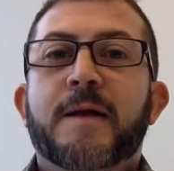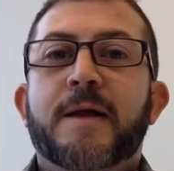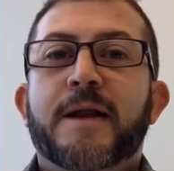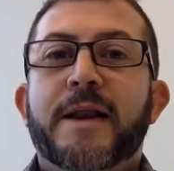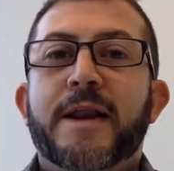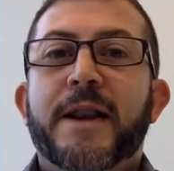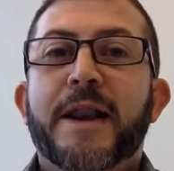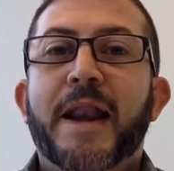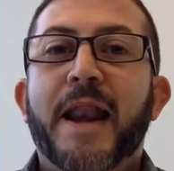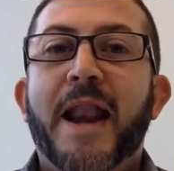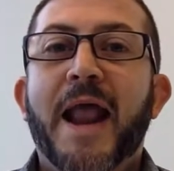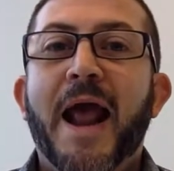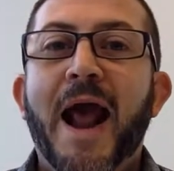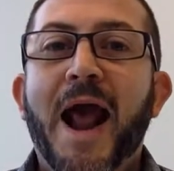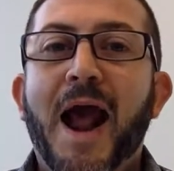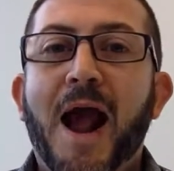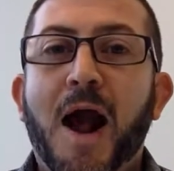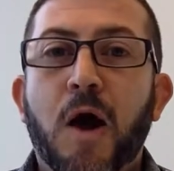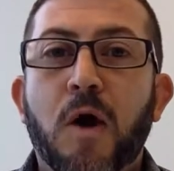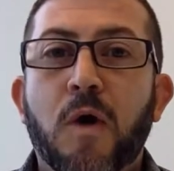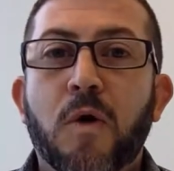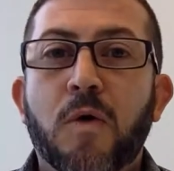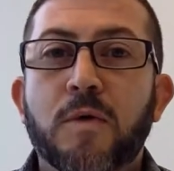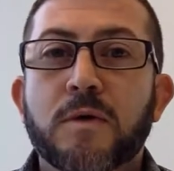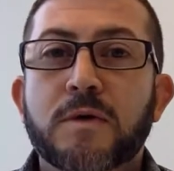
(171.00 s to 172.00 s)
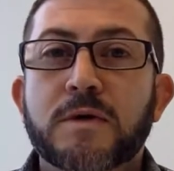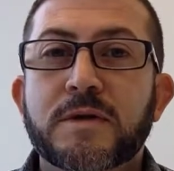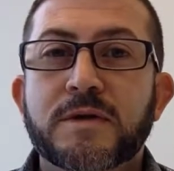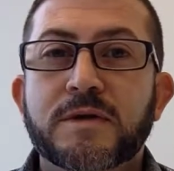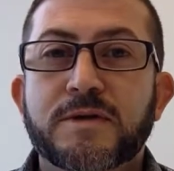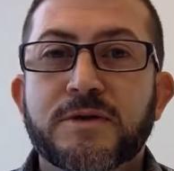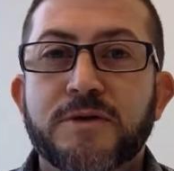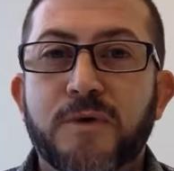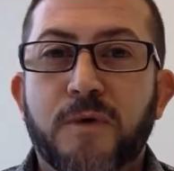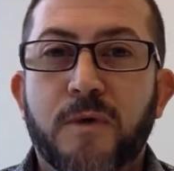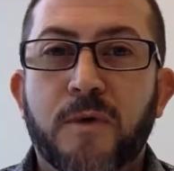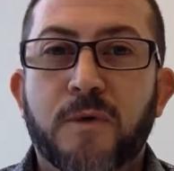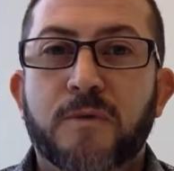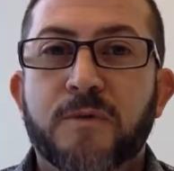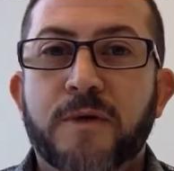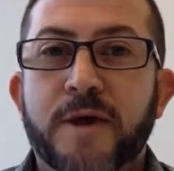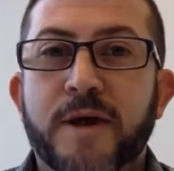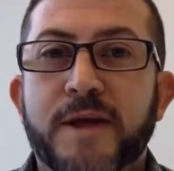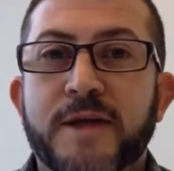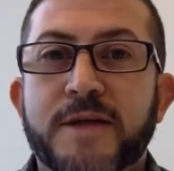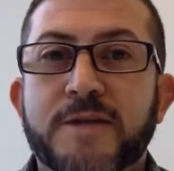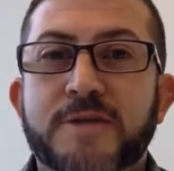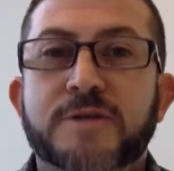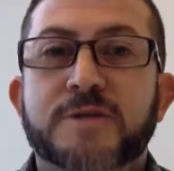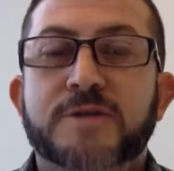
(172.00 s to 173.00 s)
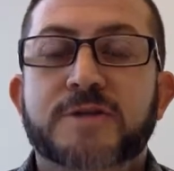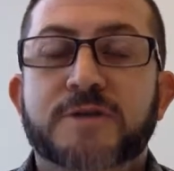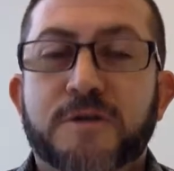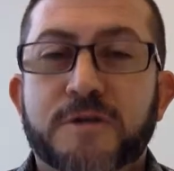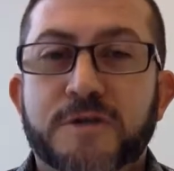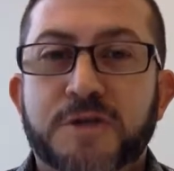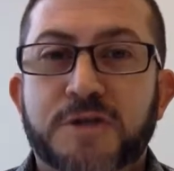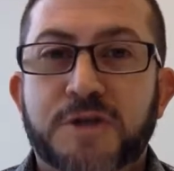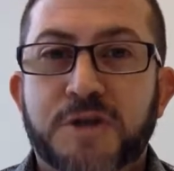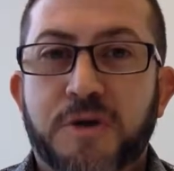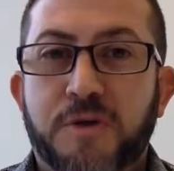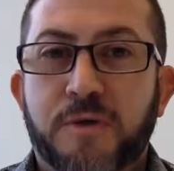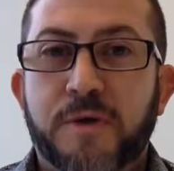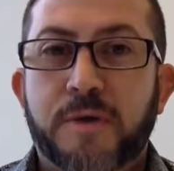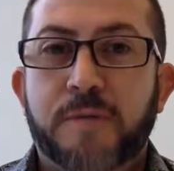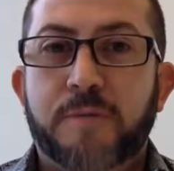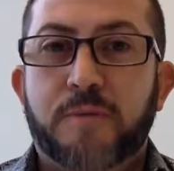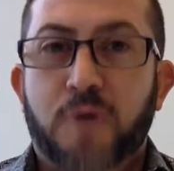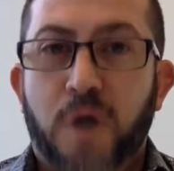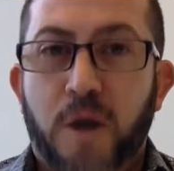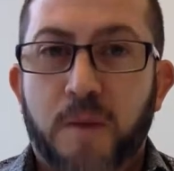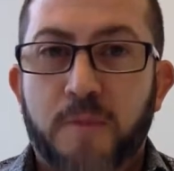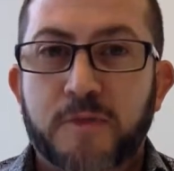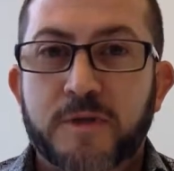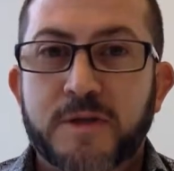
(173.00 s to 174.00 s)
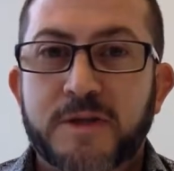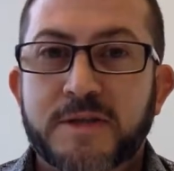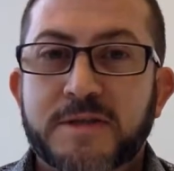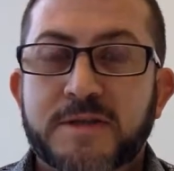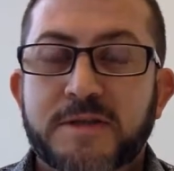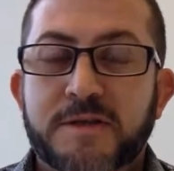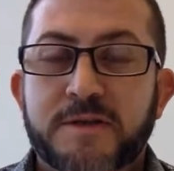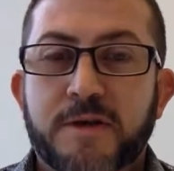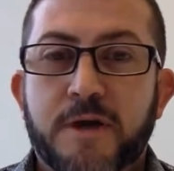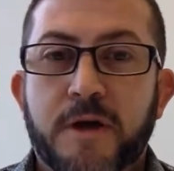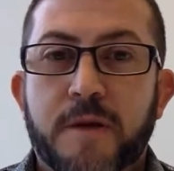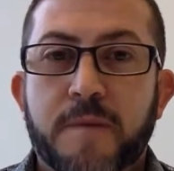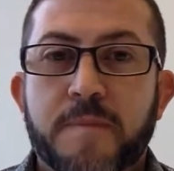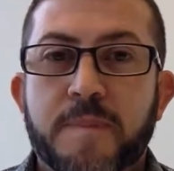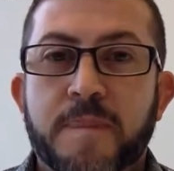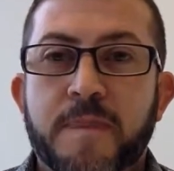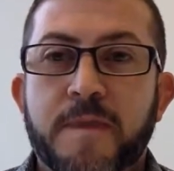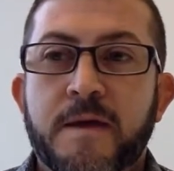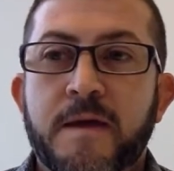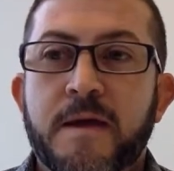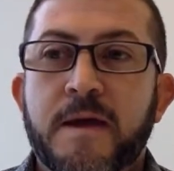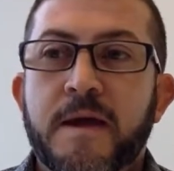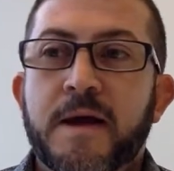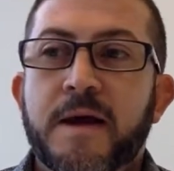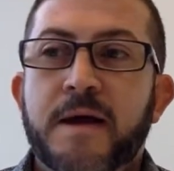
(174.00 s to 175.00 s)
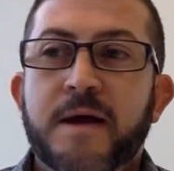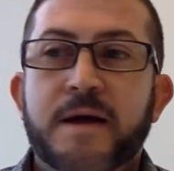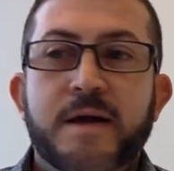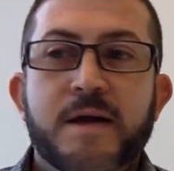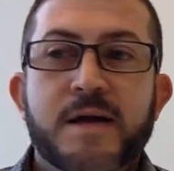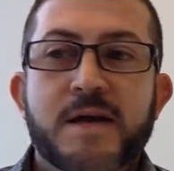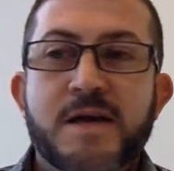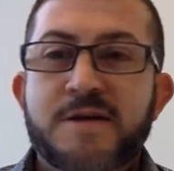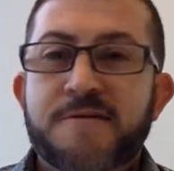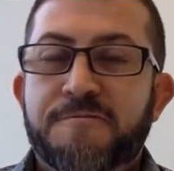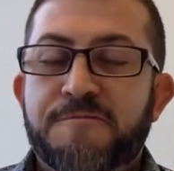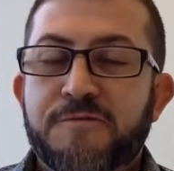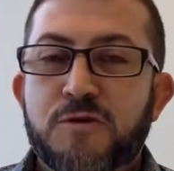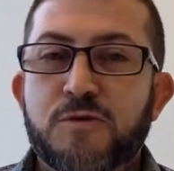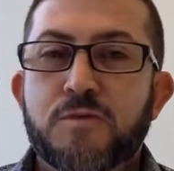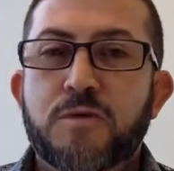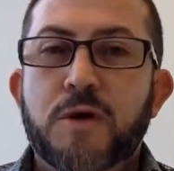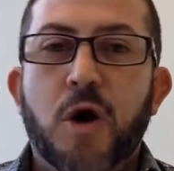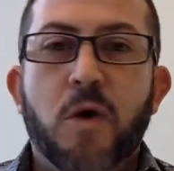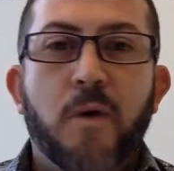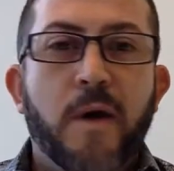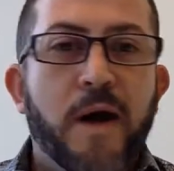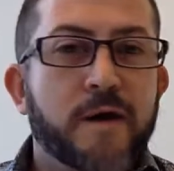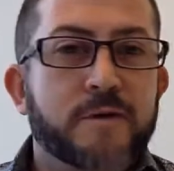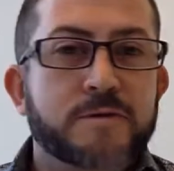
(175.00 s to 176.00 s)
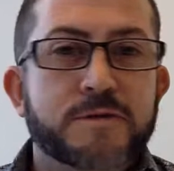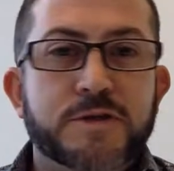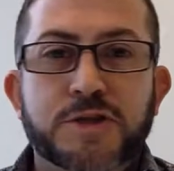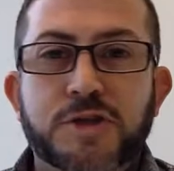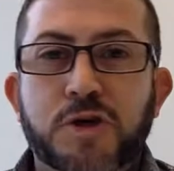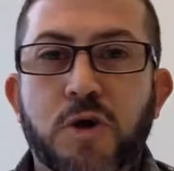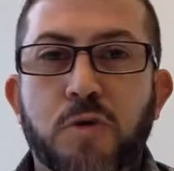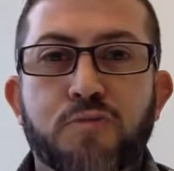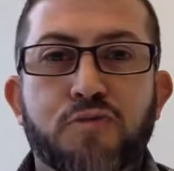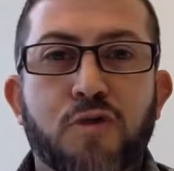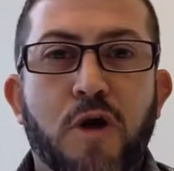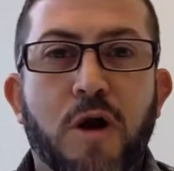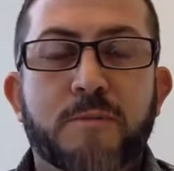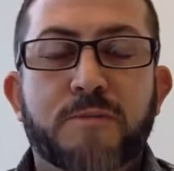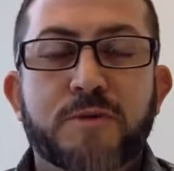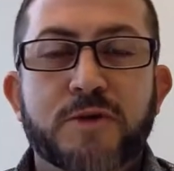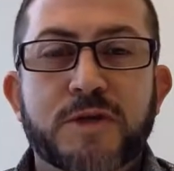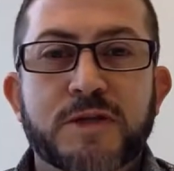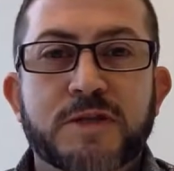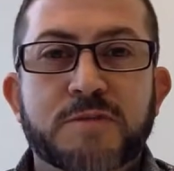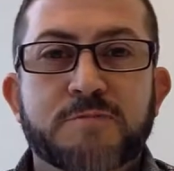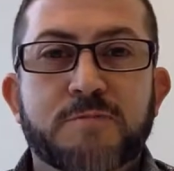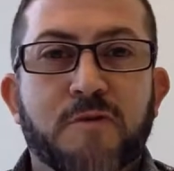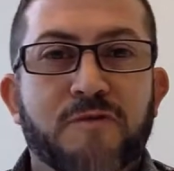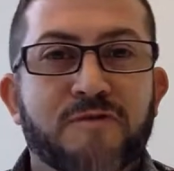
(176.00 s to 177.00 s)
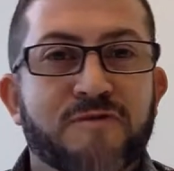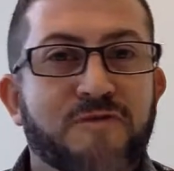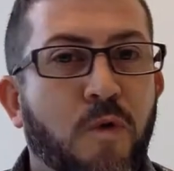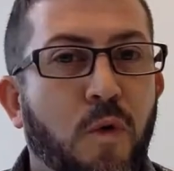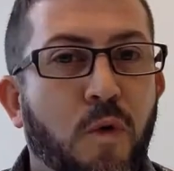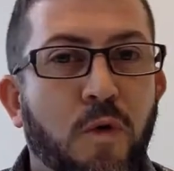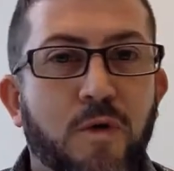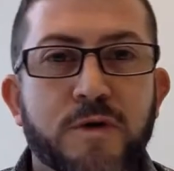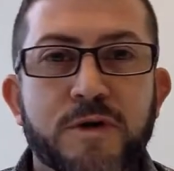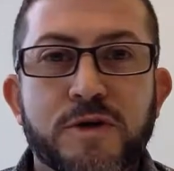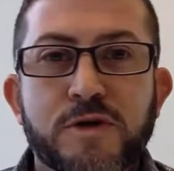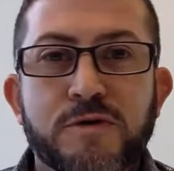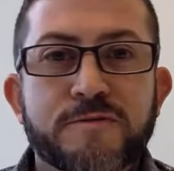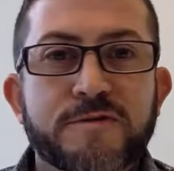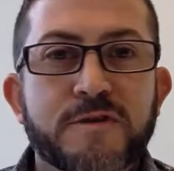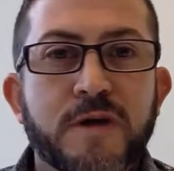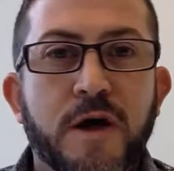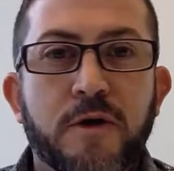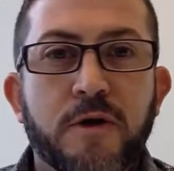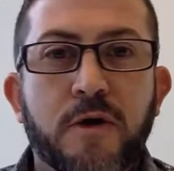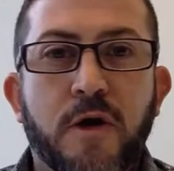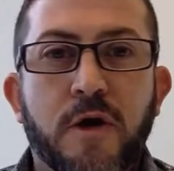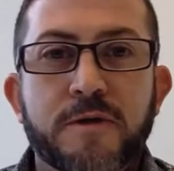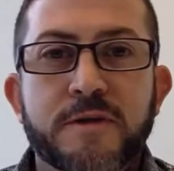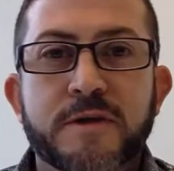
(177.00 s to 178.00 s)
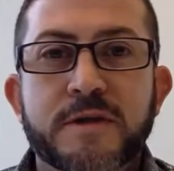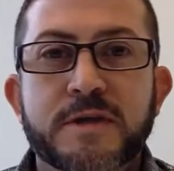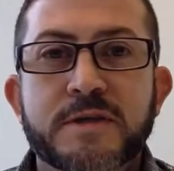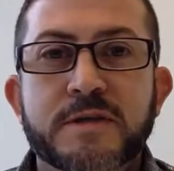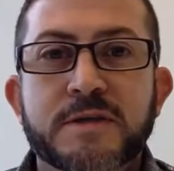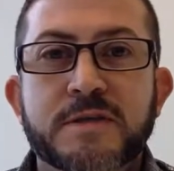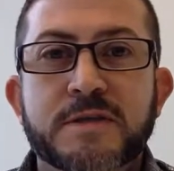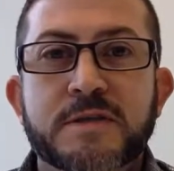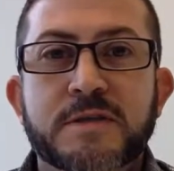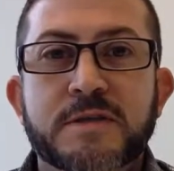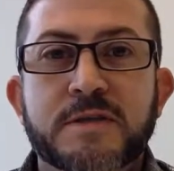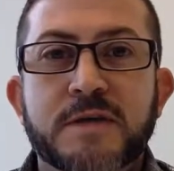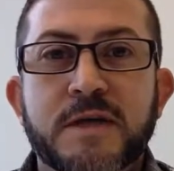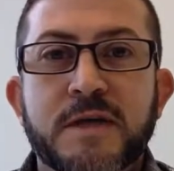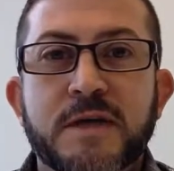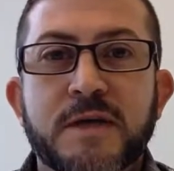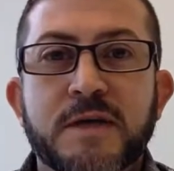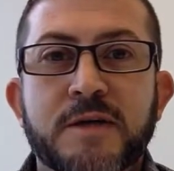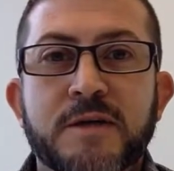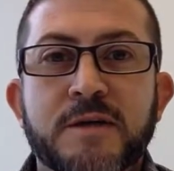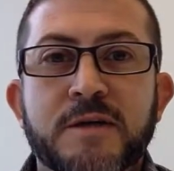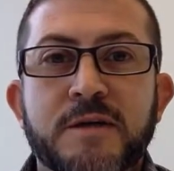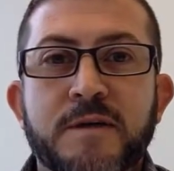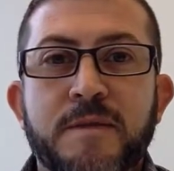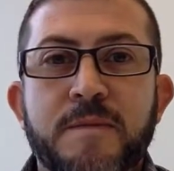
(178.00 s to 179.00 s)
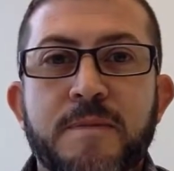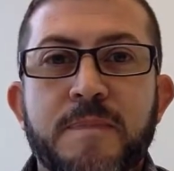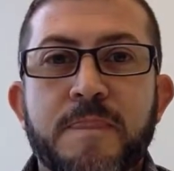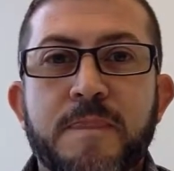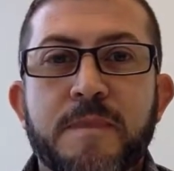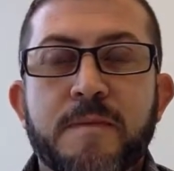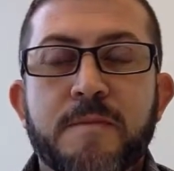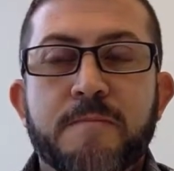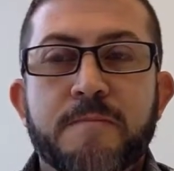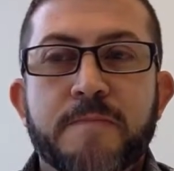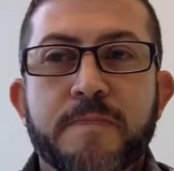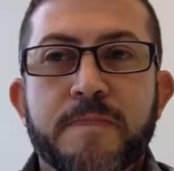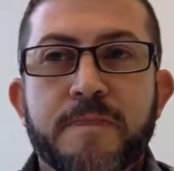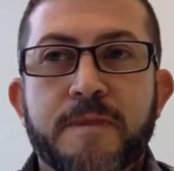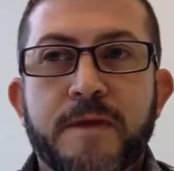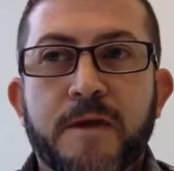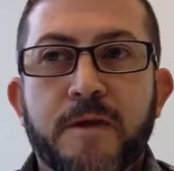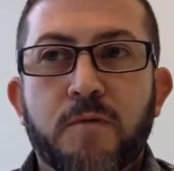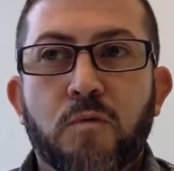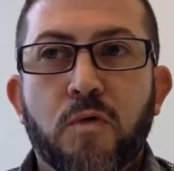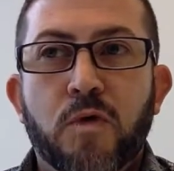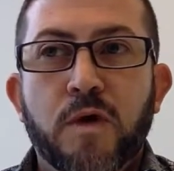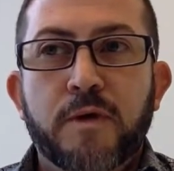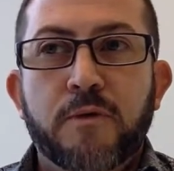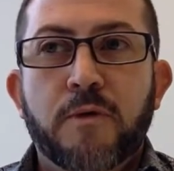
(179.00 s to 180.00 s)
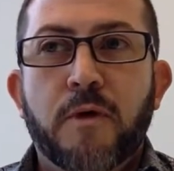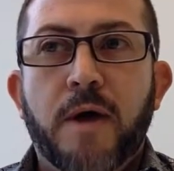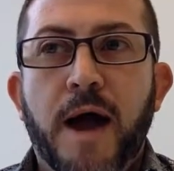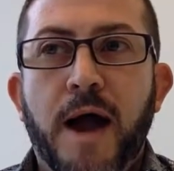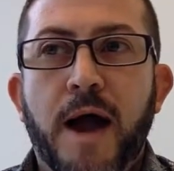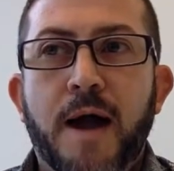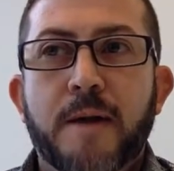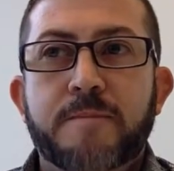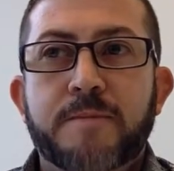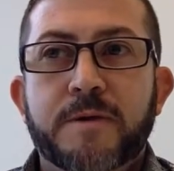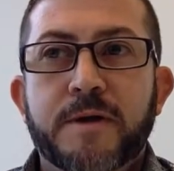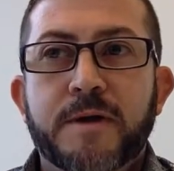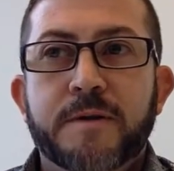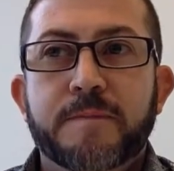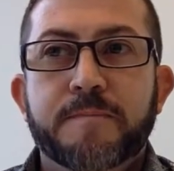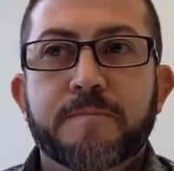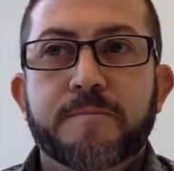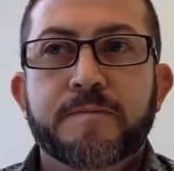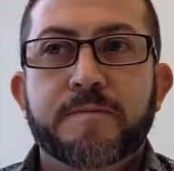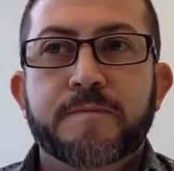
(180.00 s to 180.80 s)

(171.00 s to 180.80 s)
Now you're ready to start showing properties to them. If you go out and show properties before you've done all this, then what will happen